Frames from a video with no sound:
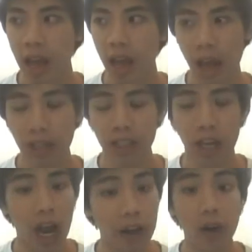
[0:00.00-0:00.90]
And
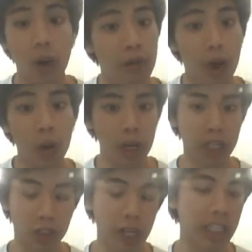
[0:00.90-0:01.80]
I know I've already
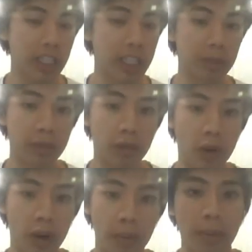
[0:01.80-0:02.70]
addressed this
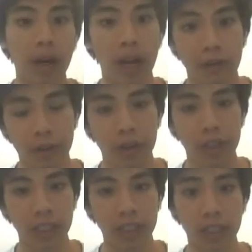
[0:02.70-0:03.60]
before, but I feel it
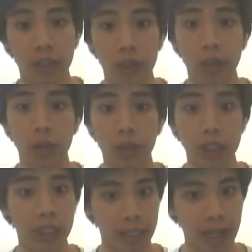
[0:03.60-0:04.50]
necessary to
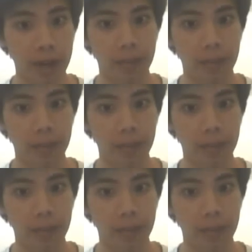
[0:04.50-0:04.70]
address it again.